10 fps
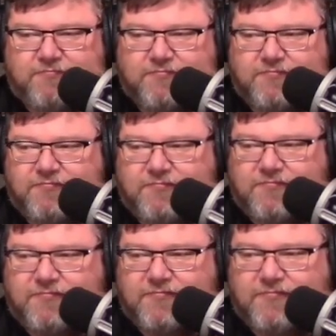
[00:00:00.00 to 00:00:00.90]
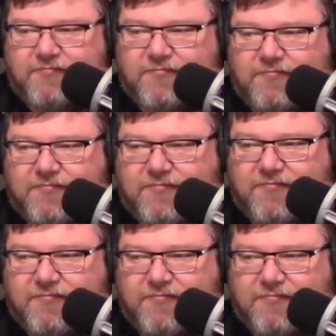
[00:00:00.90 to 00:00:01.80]

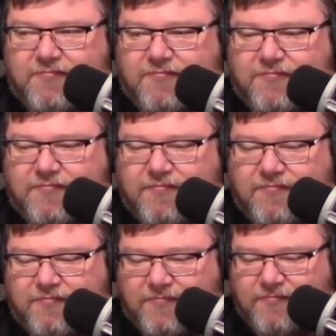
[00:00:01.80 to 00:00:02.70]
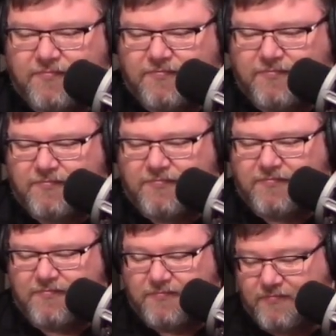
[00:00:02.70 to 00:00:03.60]

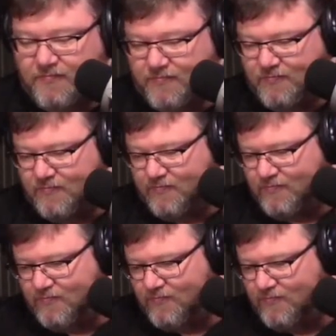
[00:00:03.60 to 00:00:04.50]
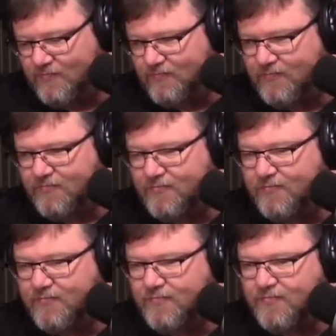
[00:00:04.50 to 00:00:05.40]

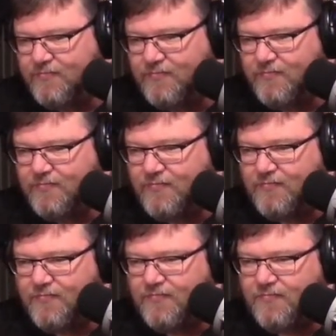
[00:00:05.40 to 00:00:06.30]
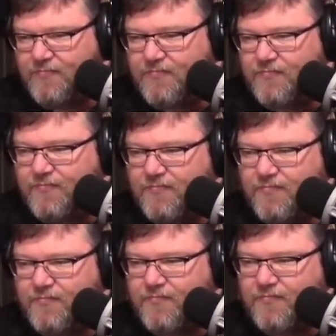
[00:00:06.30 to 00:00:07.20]

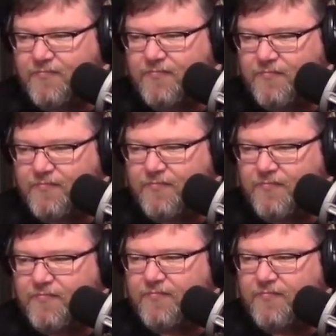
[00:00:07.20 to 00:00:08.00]
(silent)